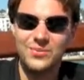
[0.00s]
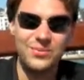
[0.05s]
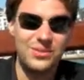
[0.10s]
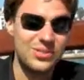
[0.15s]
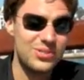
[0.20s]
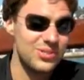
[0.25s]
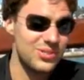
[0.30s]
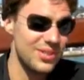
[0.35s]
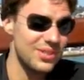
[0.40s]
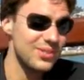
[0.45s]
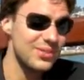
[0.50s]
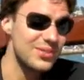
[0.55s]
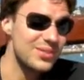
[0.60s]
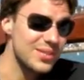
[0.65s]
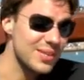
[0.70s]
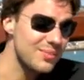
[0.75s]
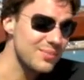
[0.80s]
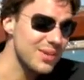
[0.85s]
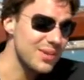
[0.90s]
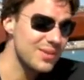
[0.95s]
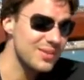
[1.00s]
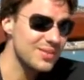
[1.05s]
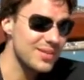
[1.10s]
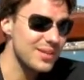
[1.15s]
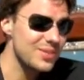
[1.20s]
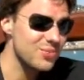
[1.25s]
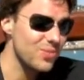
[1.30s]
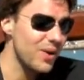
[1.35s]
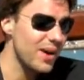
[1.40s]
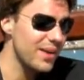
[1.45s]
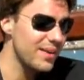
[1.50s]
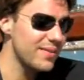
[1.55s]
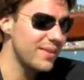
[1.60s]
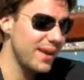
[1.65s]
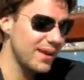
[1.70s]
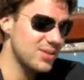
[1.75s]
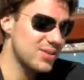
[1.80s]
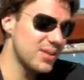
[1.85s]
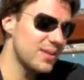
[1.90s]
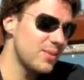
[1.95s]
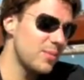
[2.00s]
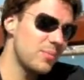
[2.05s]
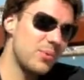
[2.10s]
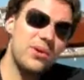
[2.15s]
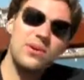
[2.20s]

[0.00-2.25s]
which is interesting because that's why actually the